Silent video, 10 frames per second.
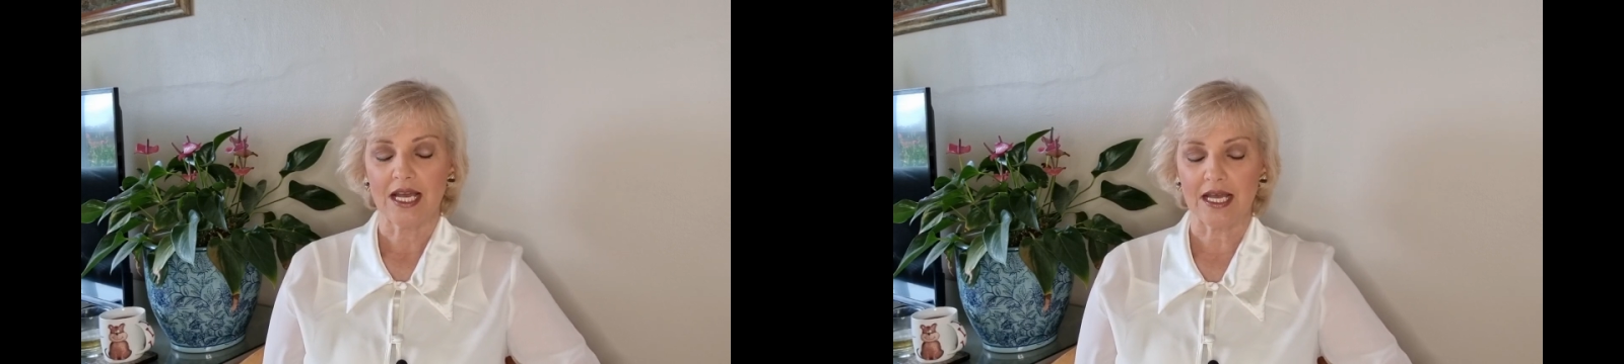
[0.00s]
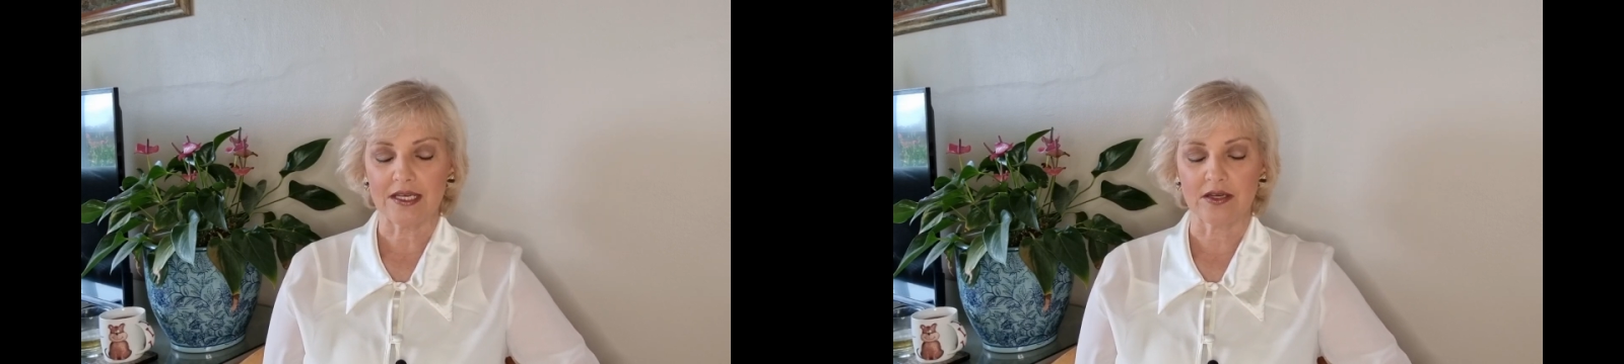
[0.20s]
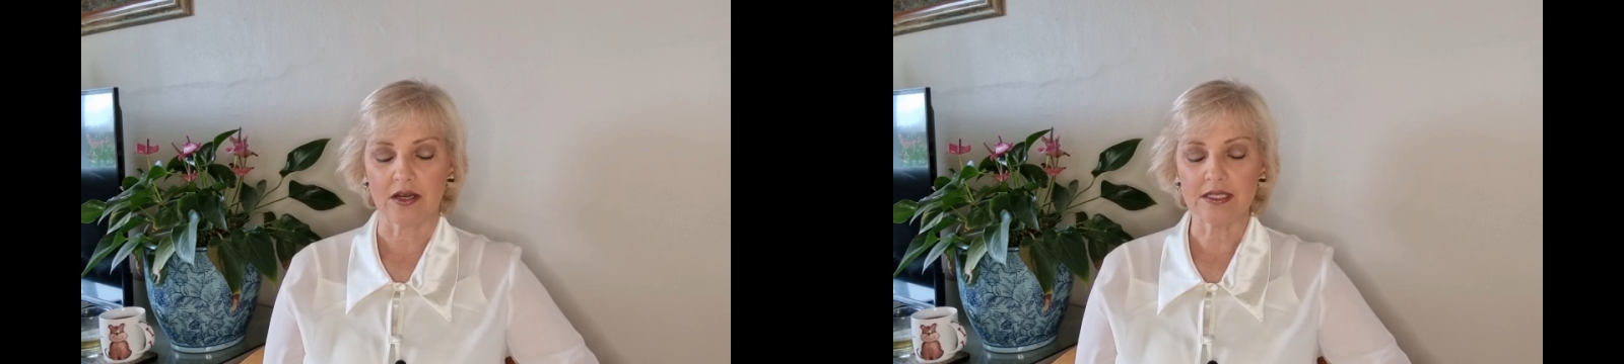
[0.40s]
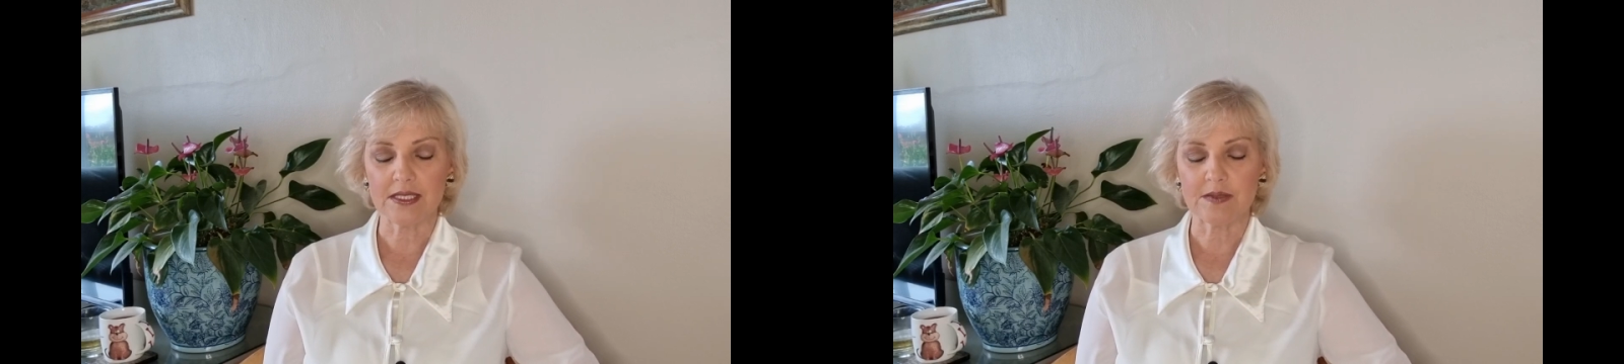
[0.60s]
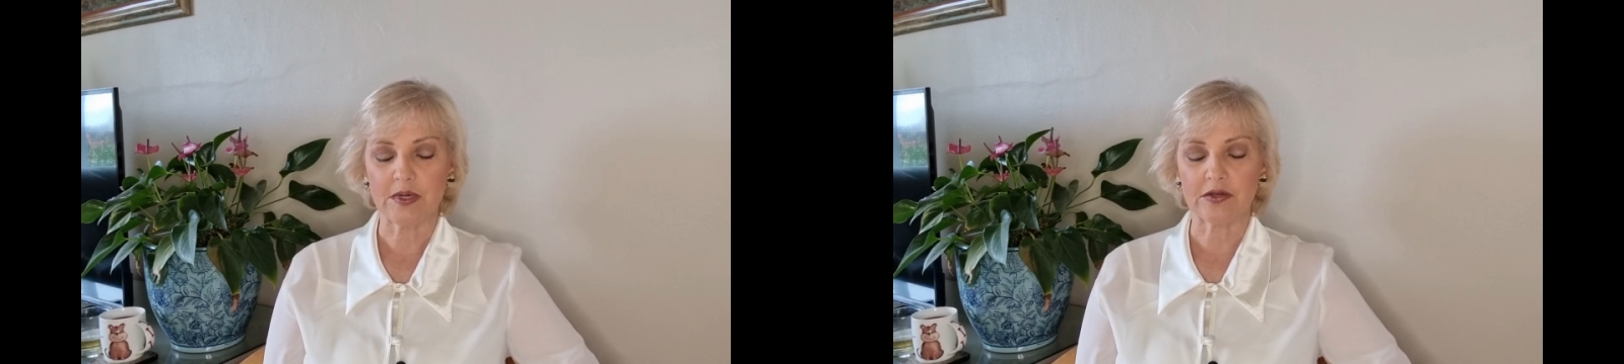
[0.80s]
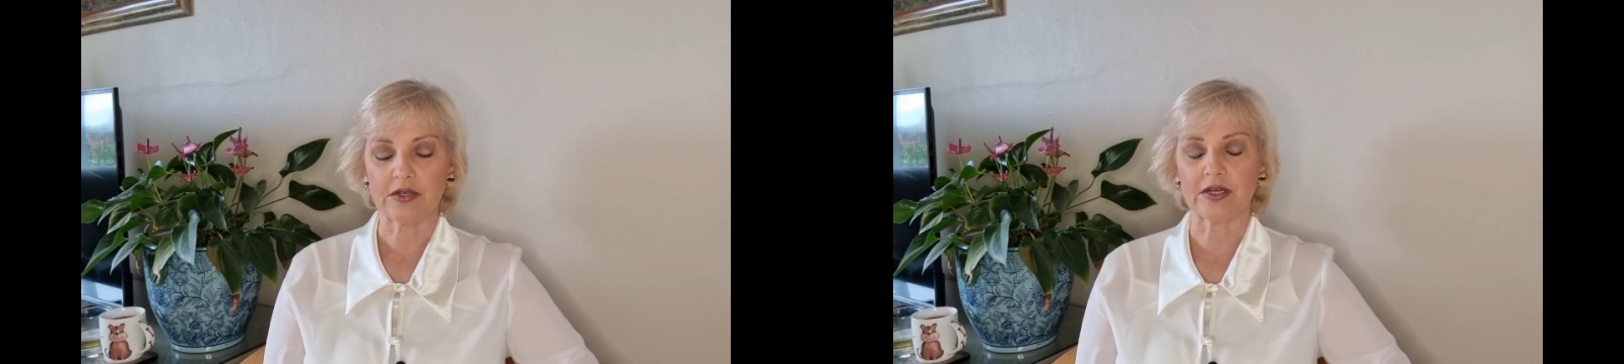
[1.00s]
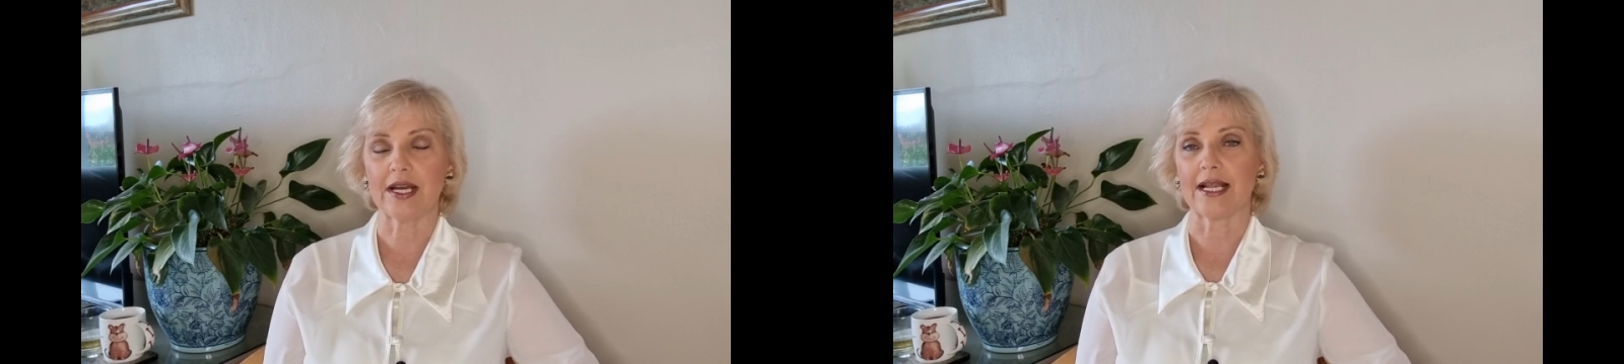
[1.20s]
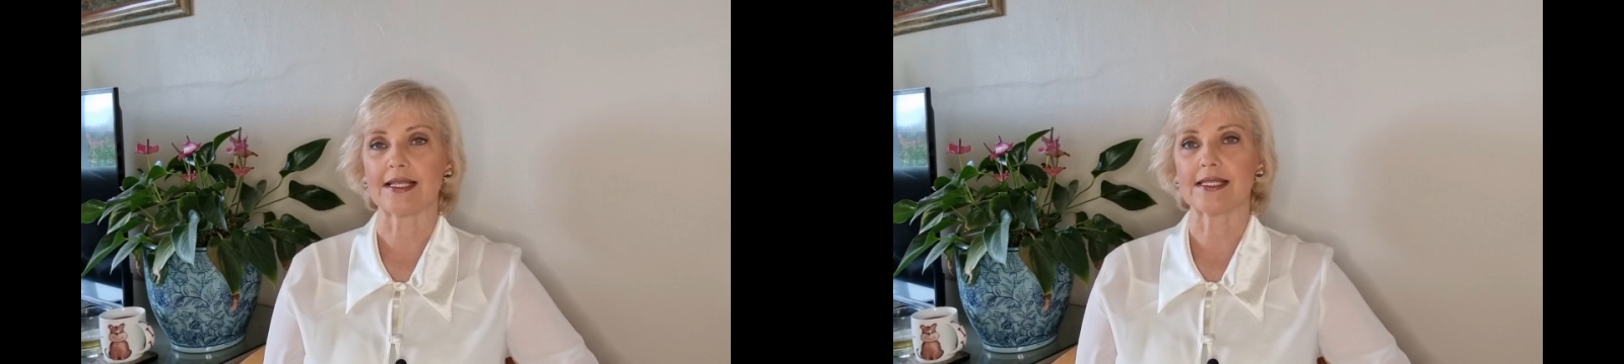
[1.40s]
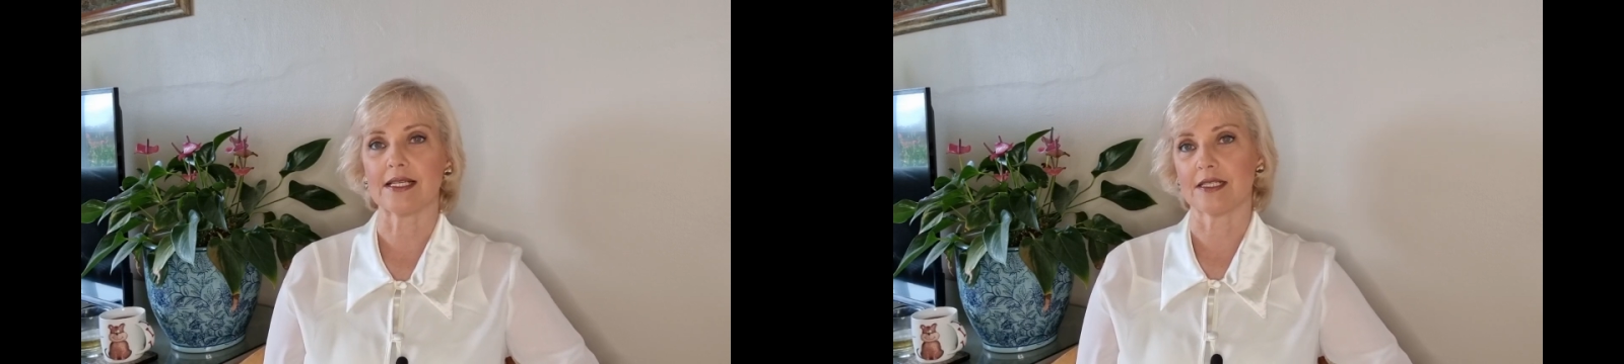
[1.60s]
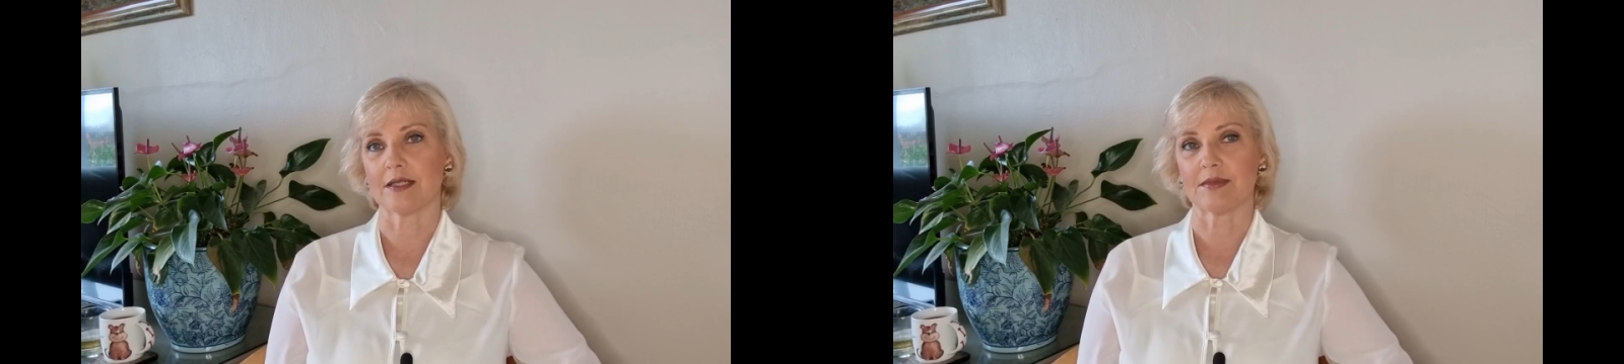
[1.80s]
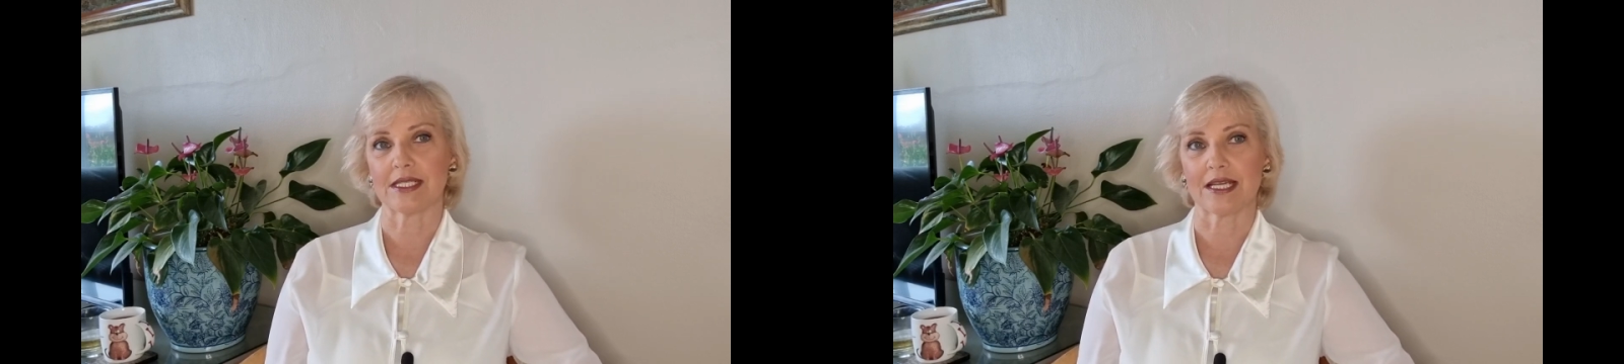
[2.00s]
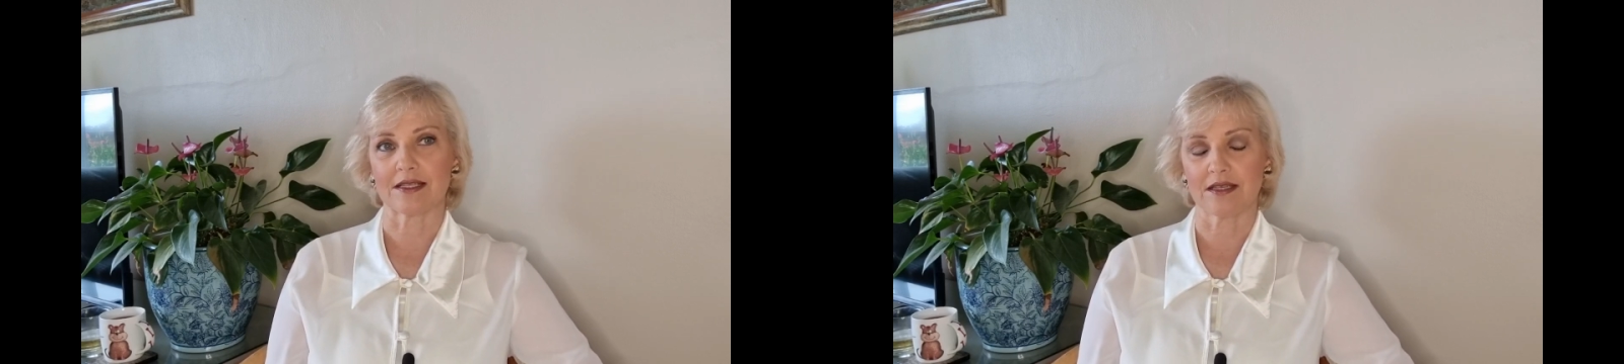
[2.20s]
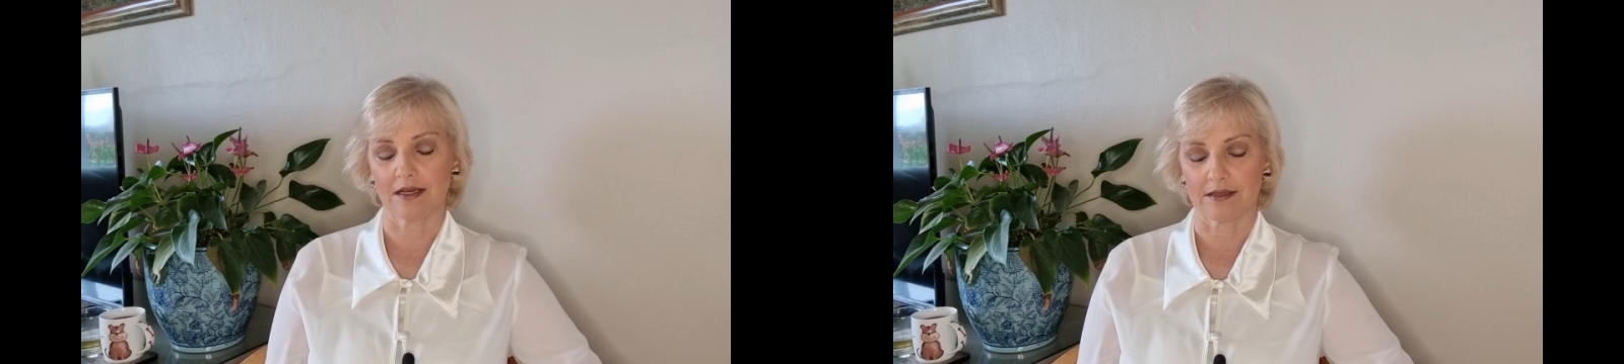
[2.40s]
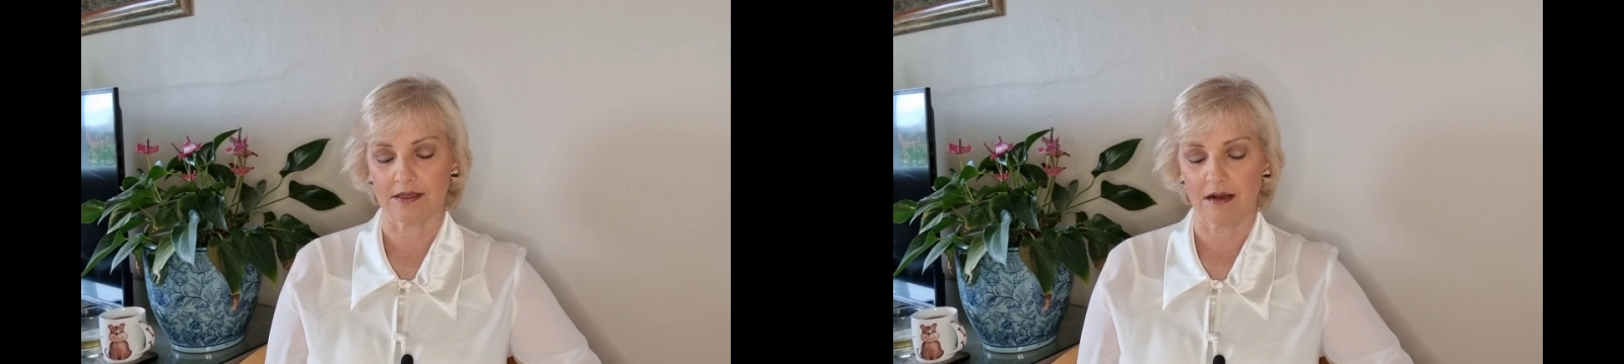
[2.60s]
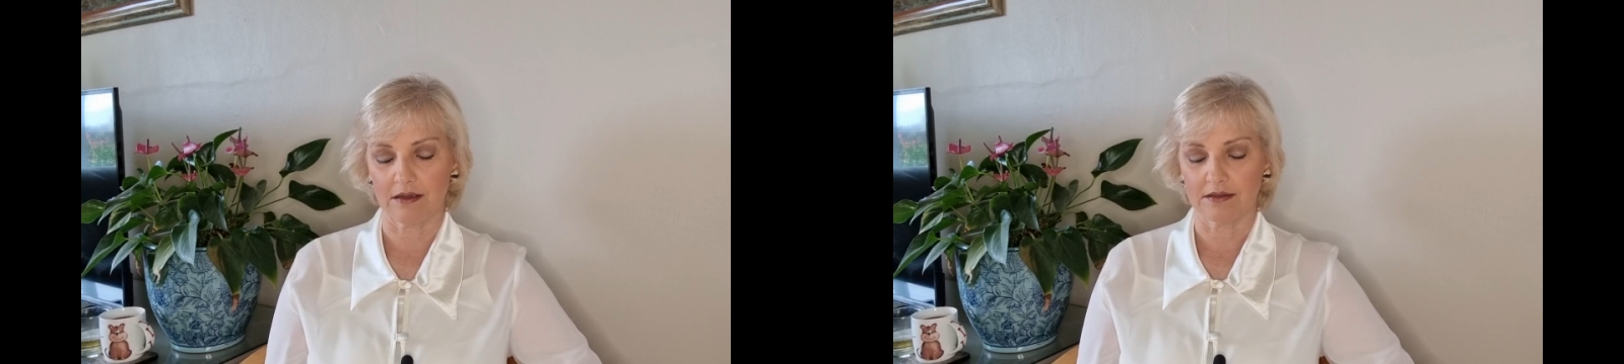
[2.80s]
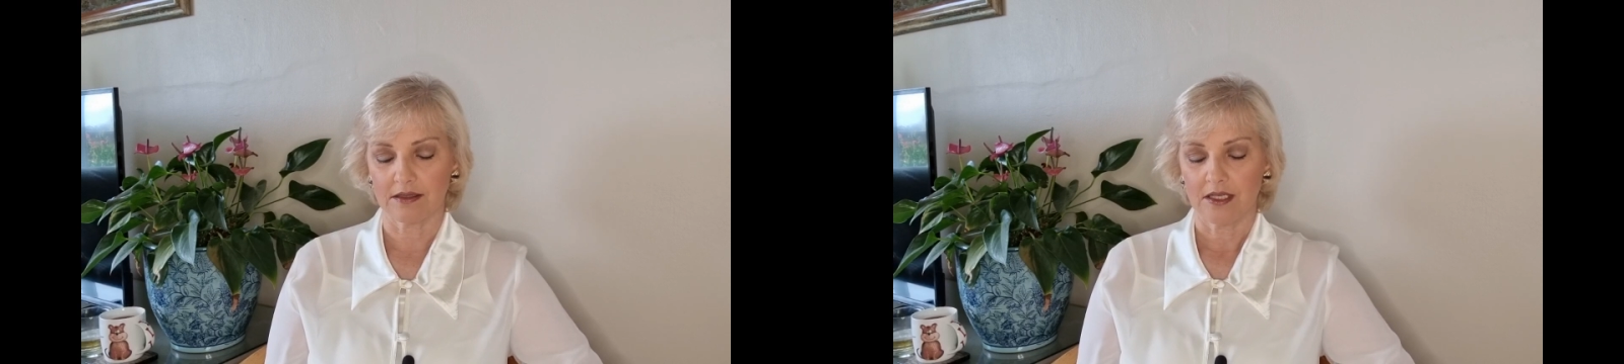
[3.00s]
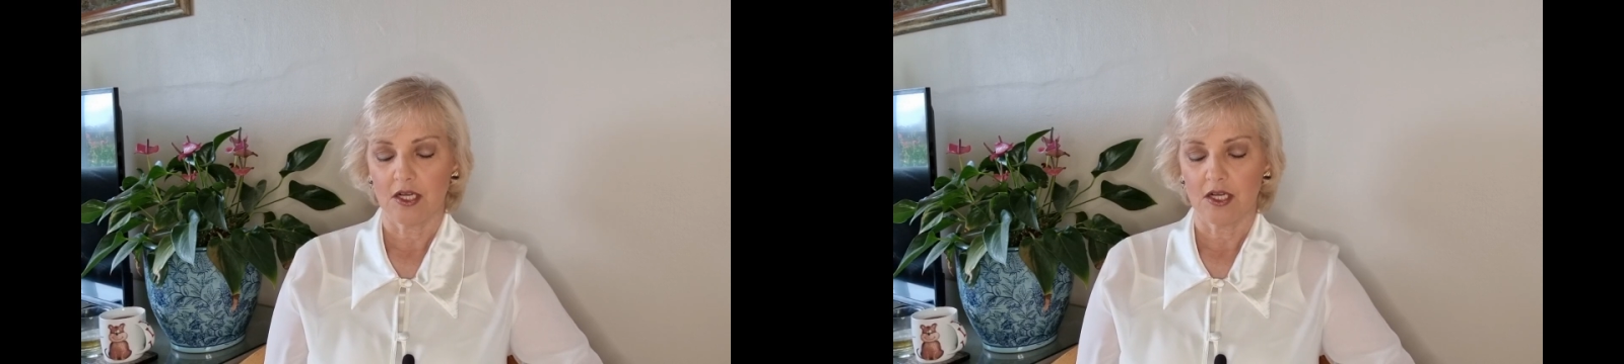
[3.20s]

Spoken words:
a non-smoker, and seldom takes alcohol.